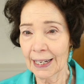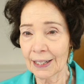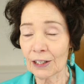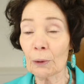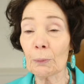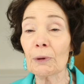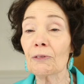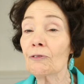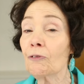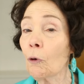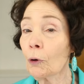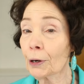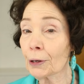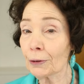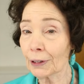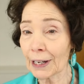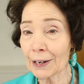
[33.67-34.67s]
So
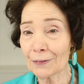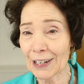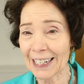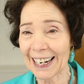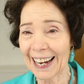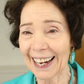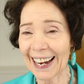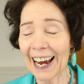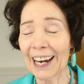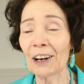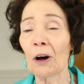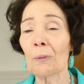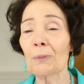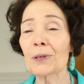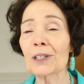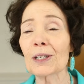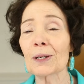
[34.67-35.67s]
before you leave today, I
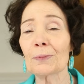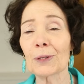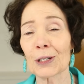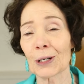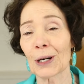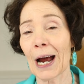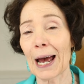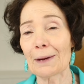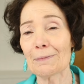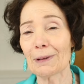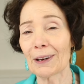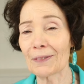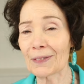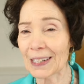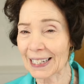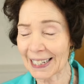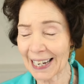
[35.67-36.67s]
hope you'll subscribe
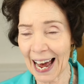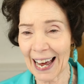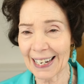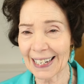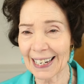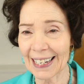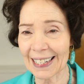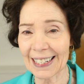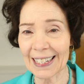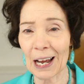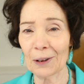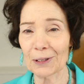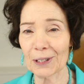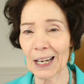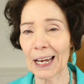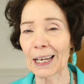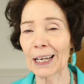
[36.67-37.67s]
if this content
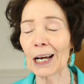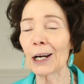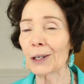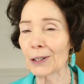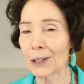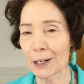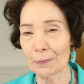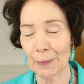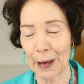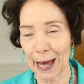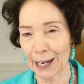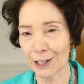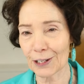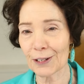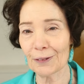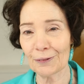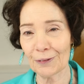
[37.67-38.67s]
sounds like a good
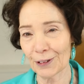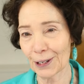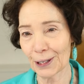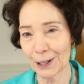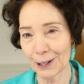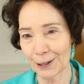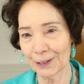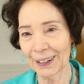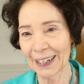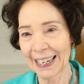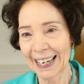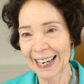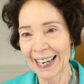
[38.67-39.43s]
match for you.